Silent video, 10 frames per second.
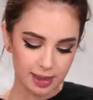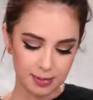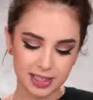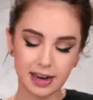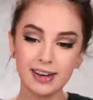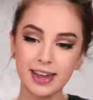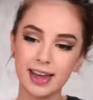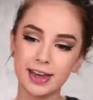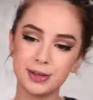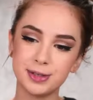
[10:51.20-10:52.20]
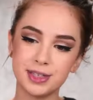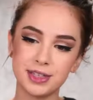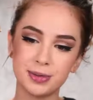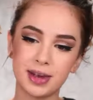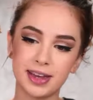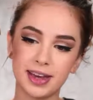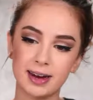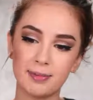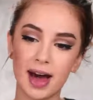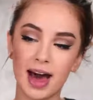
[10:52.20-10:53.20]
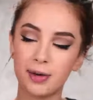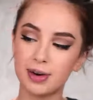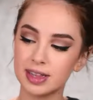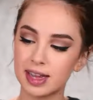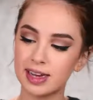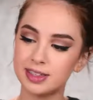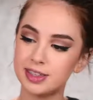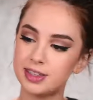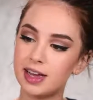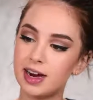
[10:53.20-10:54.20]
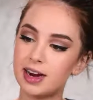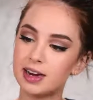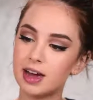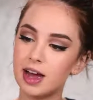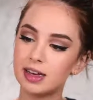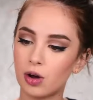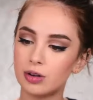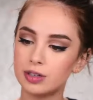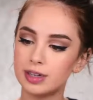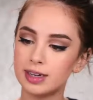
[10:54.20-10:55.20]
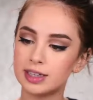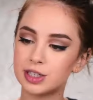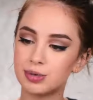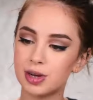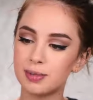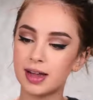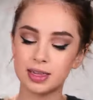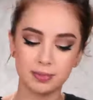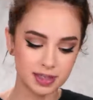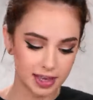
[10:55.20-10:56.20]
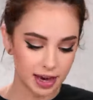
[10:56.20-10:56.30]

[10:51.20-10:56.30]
The mascara that I use is this one here by Hourglass. It's their Caution Extreme Lash